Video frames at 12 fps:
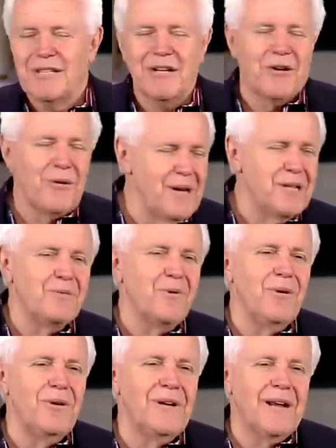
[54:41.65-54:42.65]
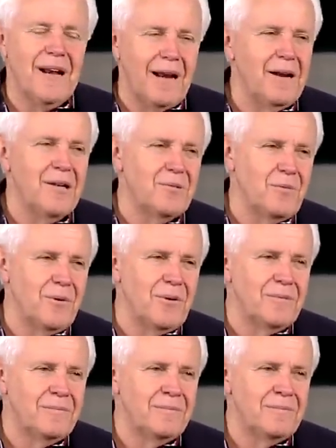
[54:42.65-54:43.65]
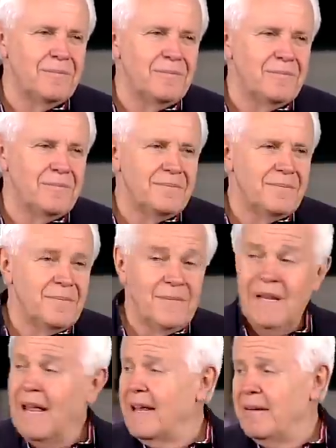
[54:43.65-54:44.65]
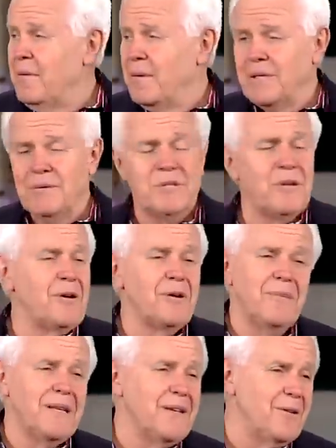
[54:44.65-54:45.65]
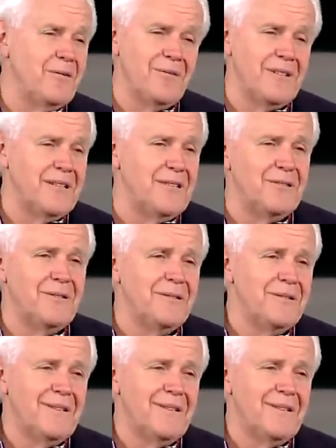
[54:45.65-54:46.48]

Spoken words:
decree his word, declare his word. Like even when she was talking about the offering teacher.